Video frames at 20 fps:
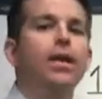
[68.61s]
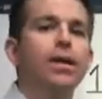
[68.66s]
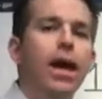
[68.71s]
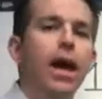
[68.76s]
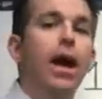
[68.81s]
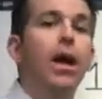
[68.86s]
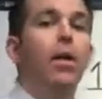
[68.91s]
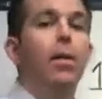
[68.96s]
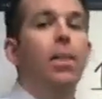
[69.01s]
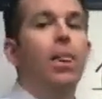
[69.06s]

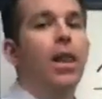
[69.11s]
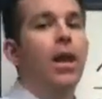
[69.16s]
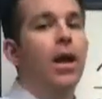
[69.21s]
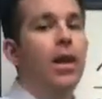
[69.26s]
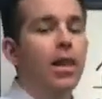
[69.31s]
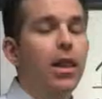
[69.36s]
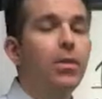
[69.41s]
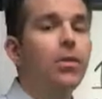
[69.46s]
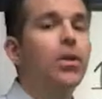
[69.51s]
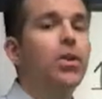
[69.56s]
Now,
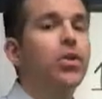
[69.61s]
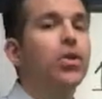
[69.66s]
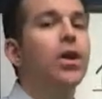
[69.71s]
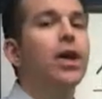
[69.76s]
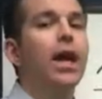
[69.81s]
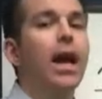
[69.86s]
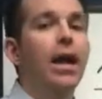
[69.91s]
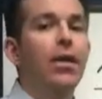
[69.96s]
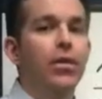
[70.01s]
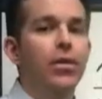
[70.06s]
let me show
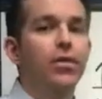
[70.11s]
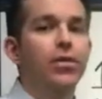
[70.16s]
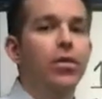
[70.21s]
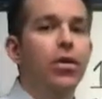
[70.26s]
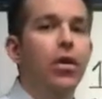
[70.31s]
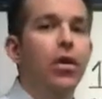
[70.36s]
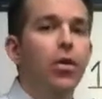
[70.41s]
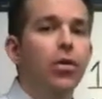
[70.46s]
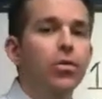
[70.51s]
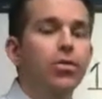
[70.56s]
you how this
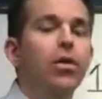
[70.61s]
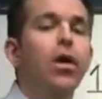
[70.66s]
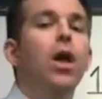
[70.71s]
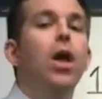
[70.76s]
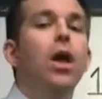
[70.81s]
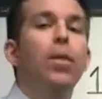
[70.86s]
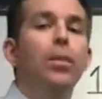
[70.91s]
goes.